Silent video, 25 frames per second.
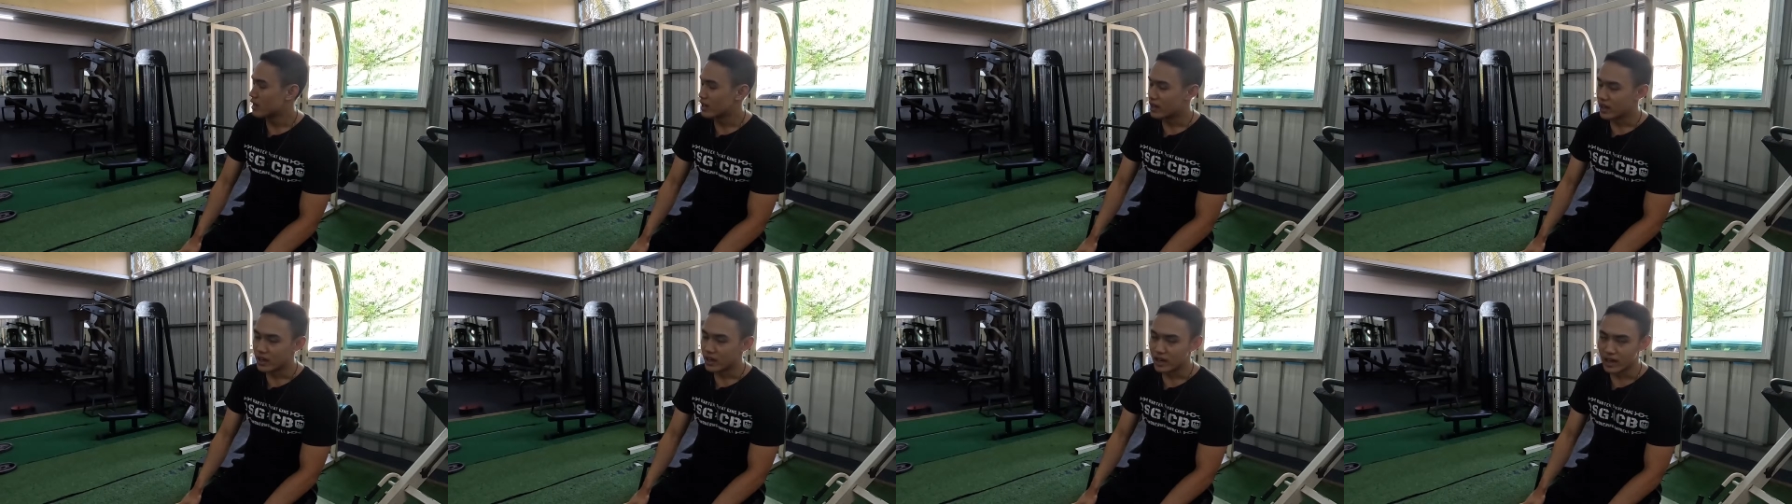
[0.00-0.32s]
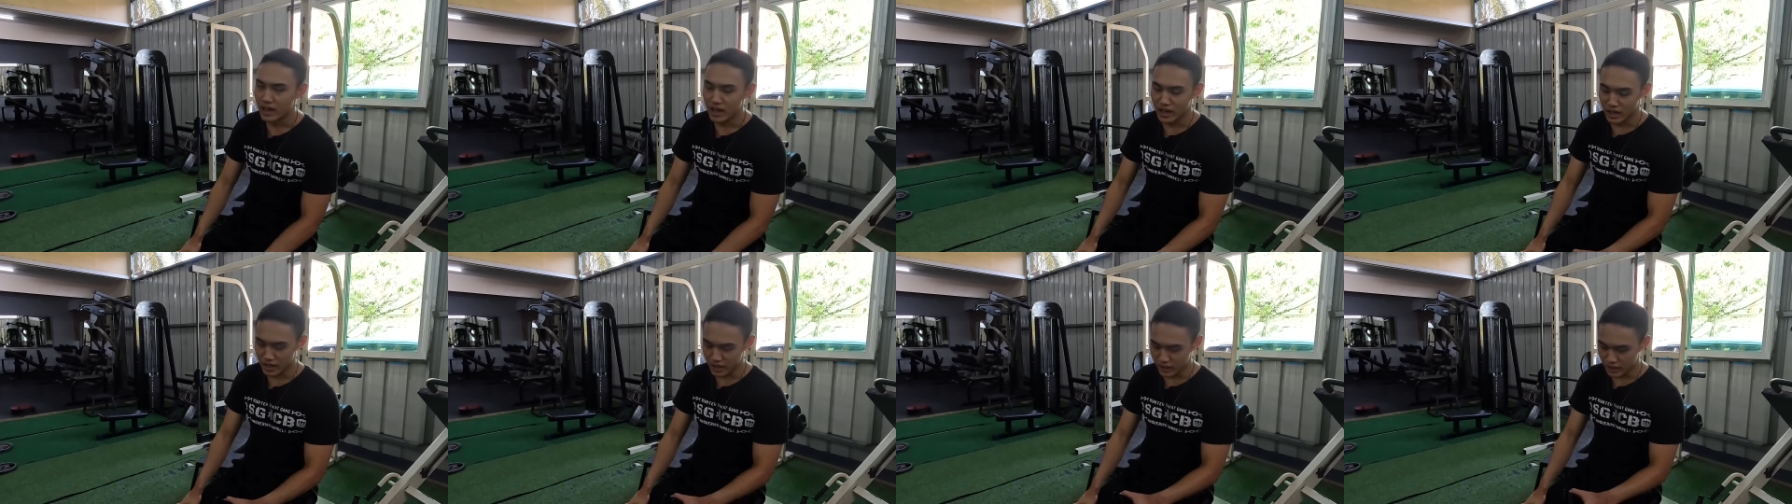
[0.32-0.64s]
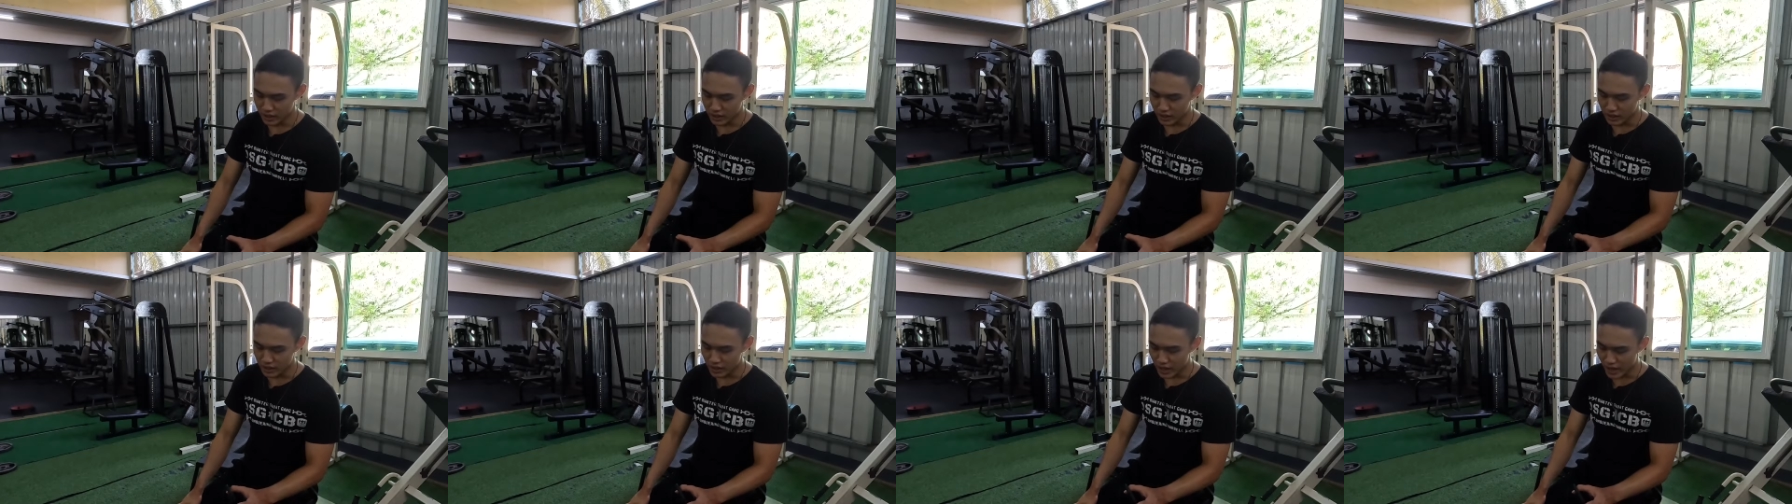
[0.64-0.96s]
And
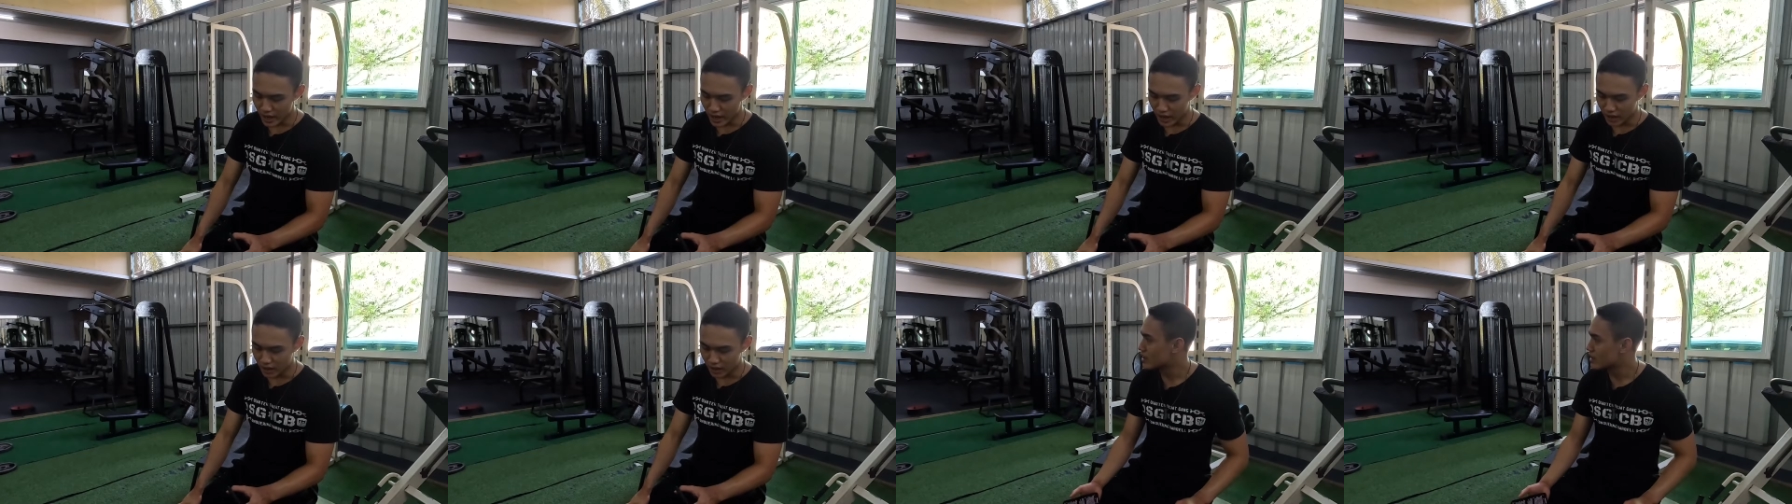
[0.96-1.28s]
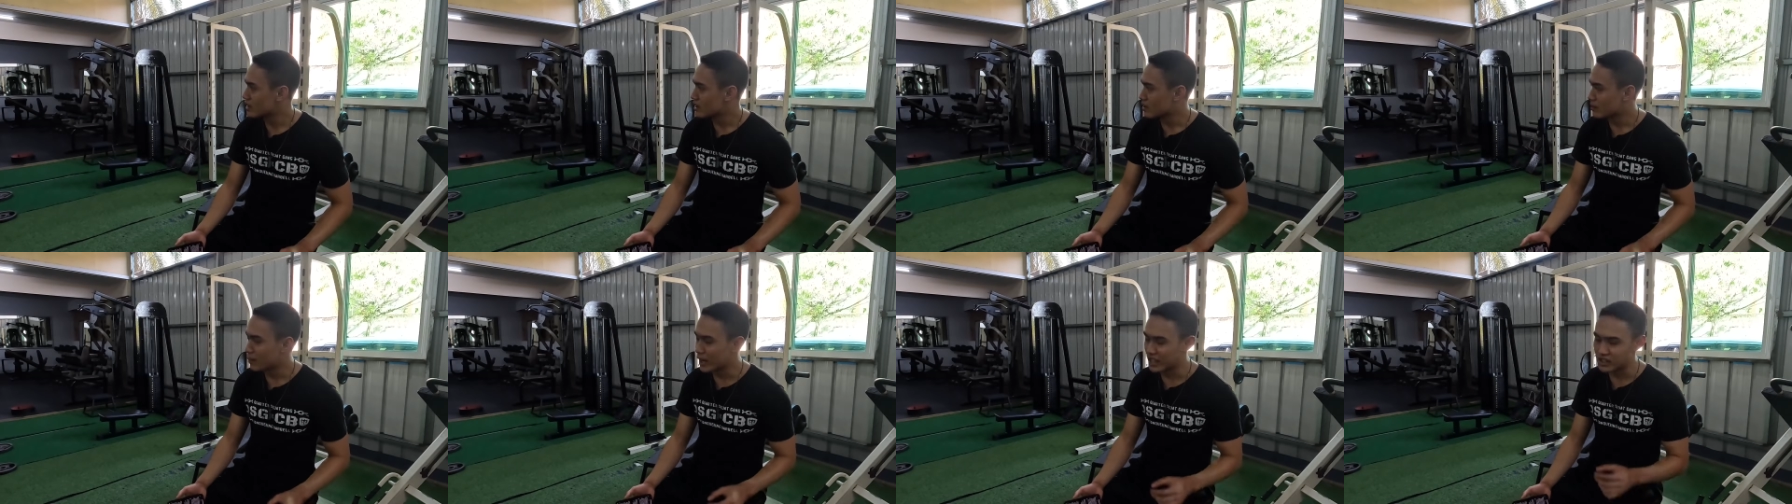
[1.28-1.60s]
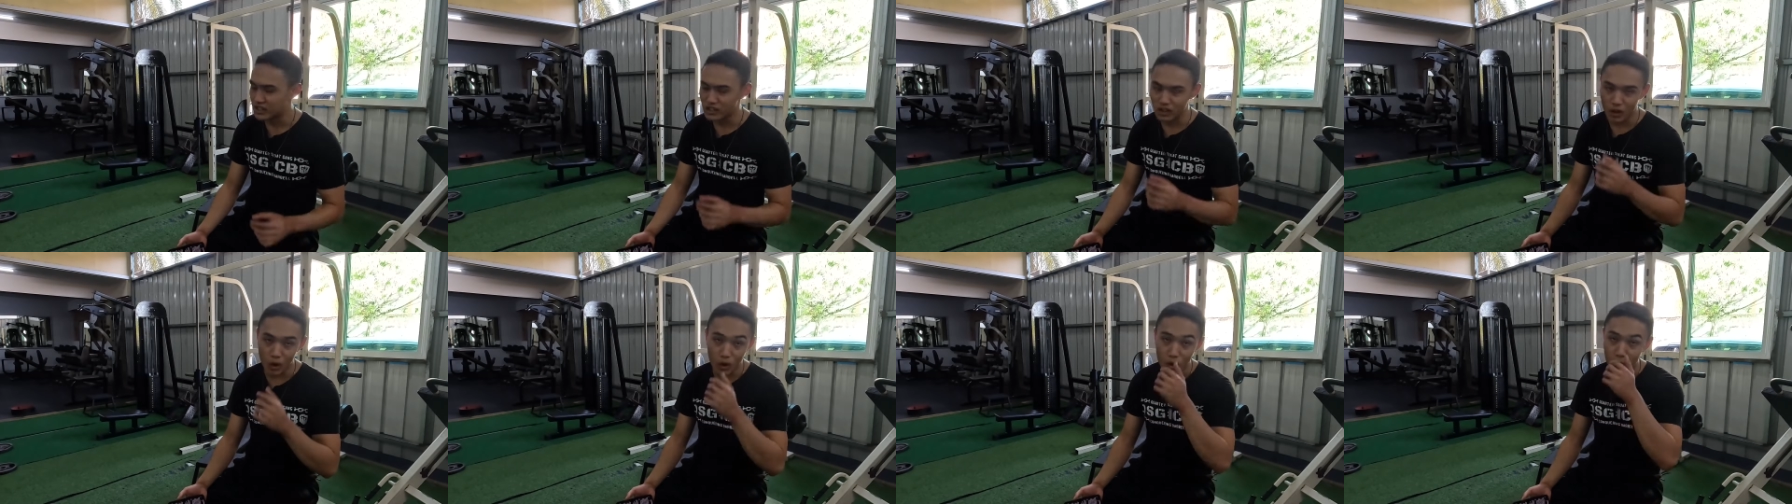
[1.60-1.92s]
yeah, back to
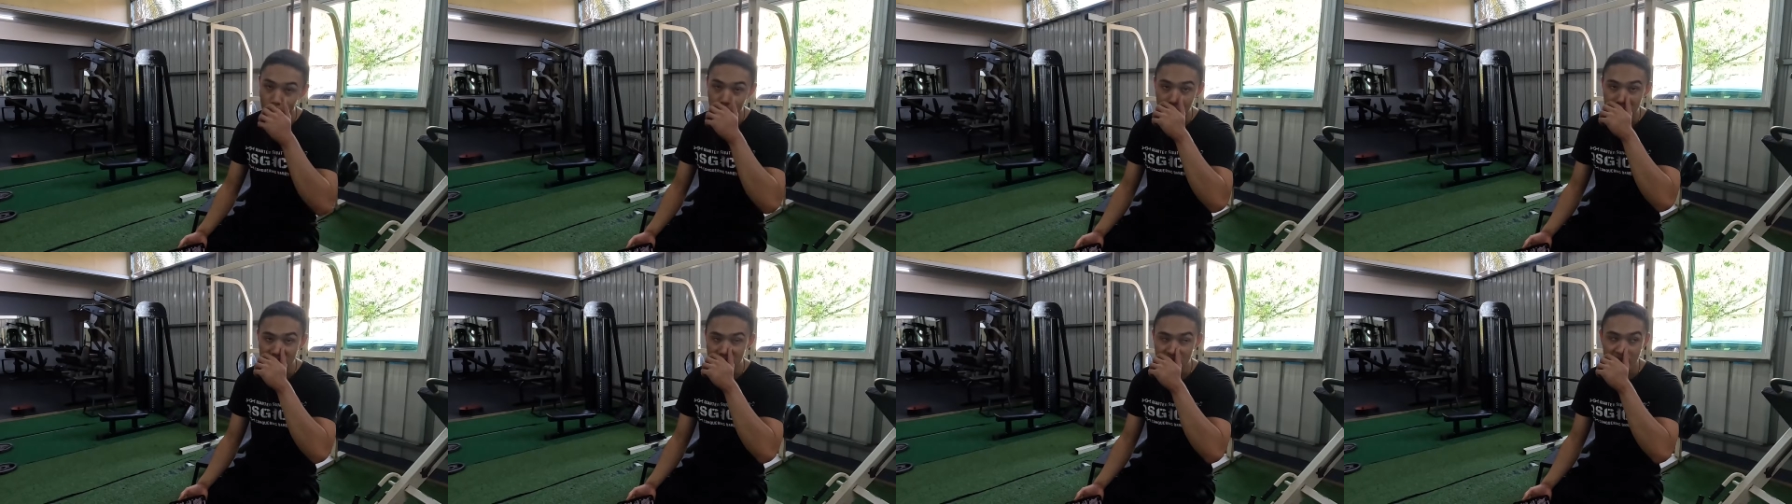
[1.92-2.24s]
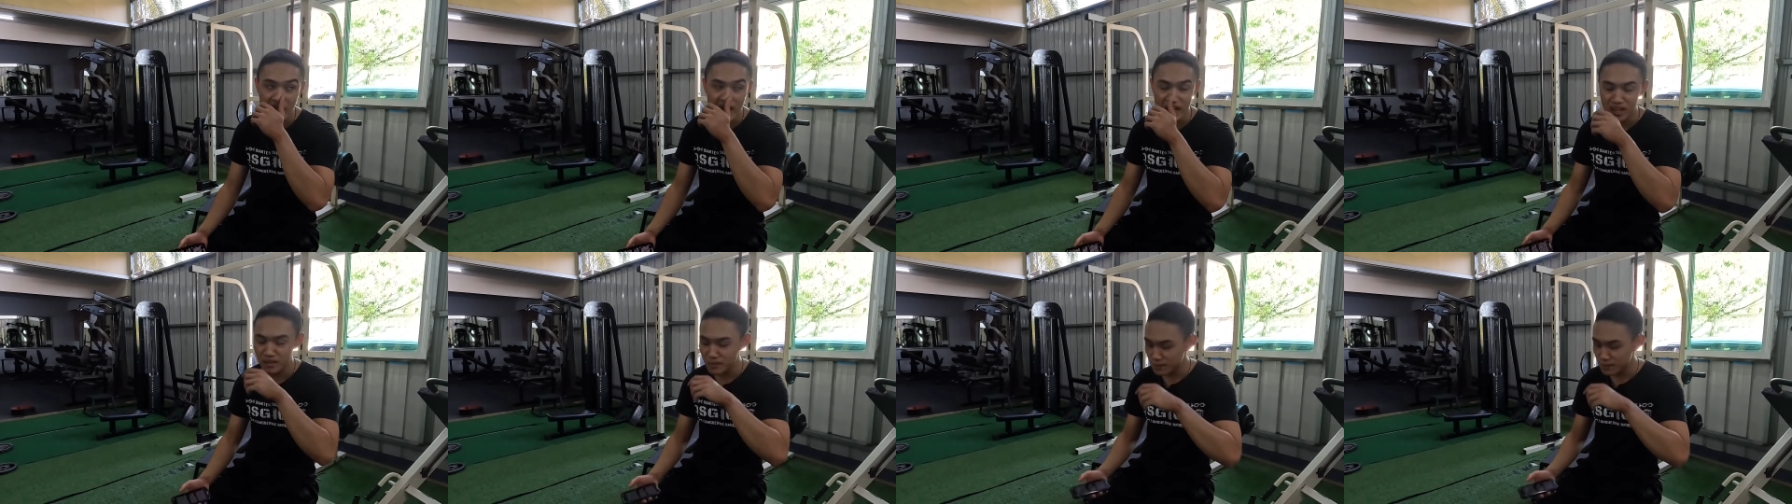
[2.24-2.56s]
the whole new thing.